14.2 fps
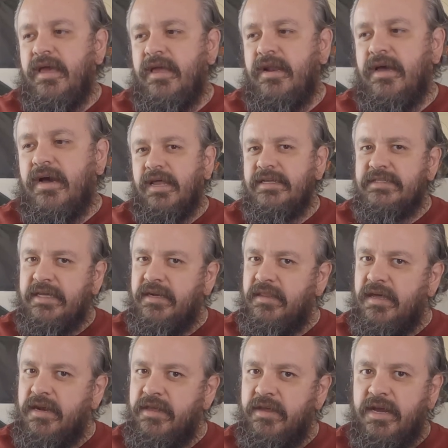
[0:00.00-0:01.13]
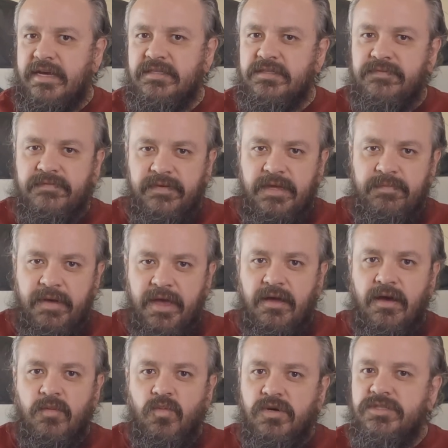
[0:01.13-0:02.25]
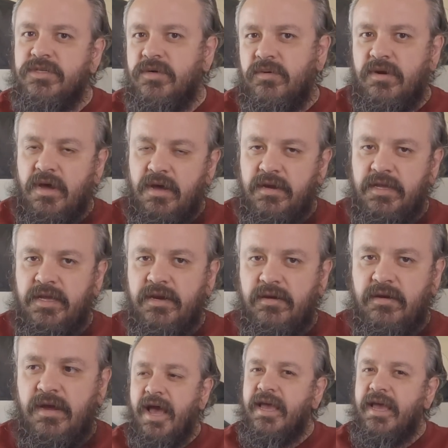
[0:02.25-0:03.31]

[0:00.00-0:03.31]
And I'd like to get a lot of you guys' feedback on what's going on here.